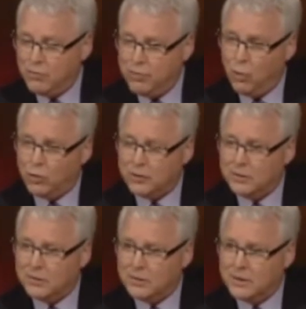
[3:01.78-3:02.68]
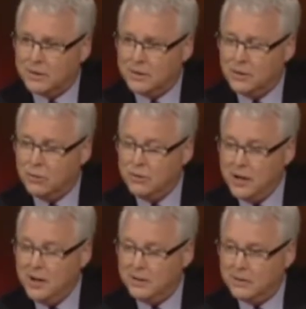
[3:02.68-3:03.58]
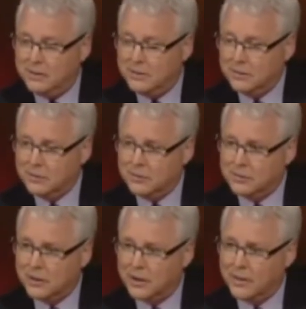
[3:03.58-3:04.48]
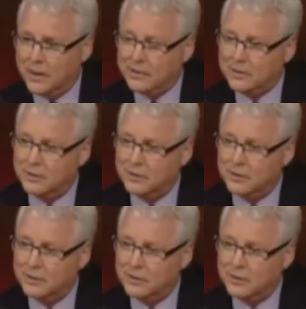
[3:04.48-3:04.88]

thought you needed to say that.